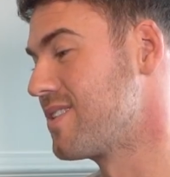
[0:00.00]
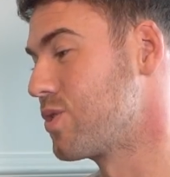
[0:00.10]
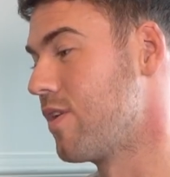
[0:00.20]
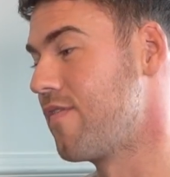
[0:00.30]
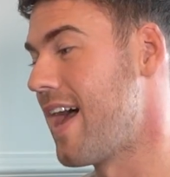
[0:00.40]

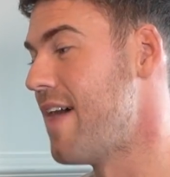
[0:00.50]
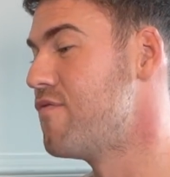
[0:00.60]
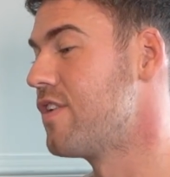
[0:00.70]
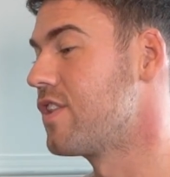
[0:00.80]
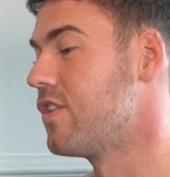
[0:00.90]
sort of
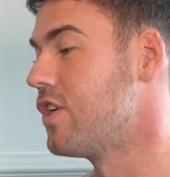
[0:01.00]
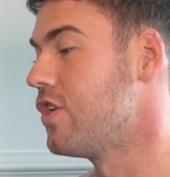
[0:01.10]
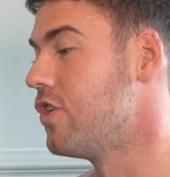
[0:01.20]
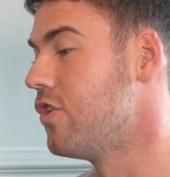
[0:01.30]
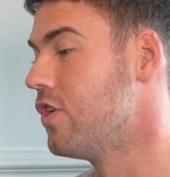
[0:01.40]
everything that
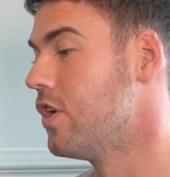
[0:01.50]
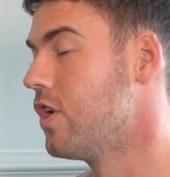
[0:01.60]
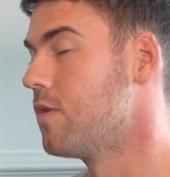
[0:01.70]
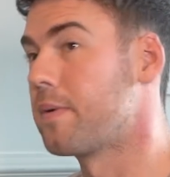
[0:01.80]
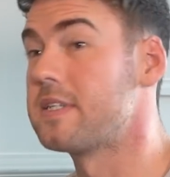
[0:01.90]
I
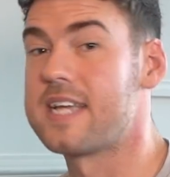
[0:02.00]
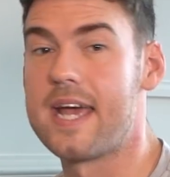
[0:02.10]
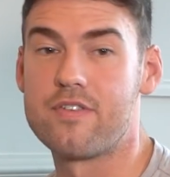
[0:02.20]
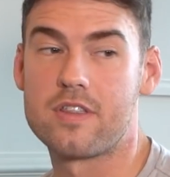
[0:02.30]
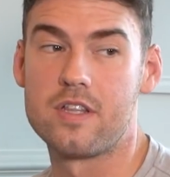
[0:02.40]
was about to say
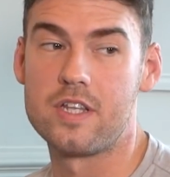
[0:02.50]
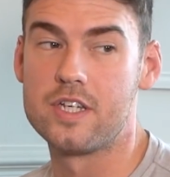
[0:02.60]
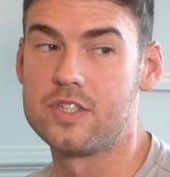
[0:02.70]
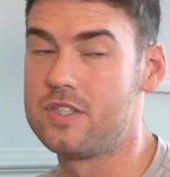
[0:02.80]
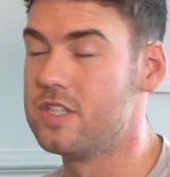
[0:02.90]
everything that
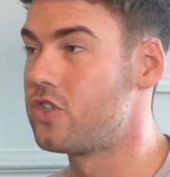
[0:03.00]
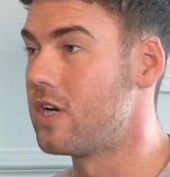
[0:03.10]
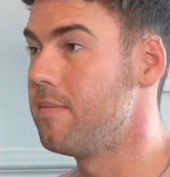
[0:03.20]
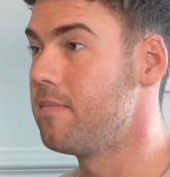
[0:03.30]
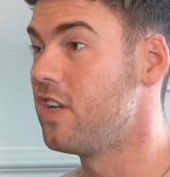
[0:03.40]
you could
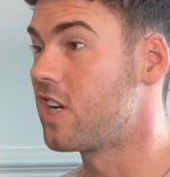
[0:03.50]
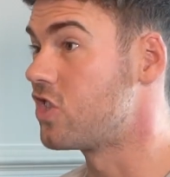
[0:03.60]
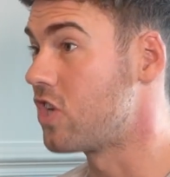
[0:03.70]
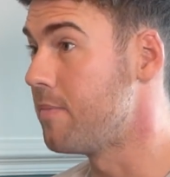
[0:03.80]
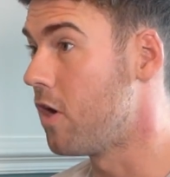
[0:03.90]

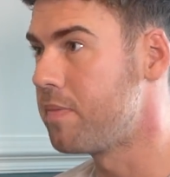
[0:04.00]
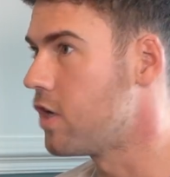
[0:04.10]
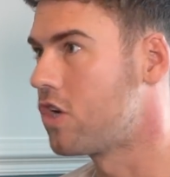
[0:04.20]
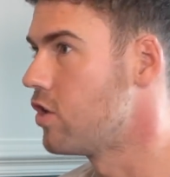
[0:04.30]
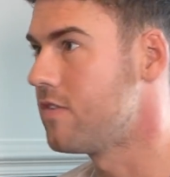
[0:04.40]
dream of, but
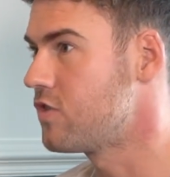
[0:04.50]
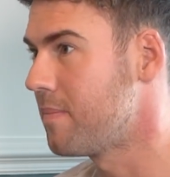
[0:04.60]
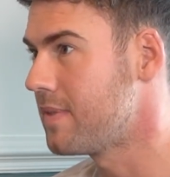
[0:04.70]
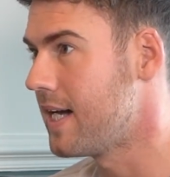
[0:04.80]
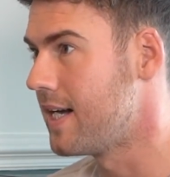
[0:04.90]
you couldn't have
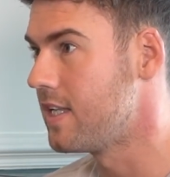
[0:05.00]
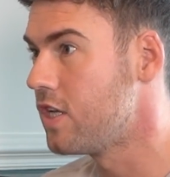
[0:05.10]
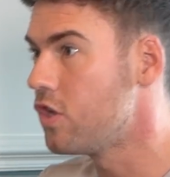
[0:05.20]
dreamt that.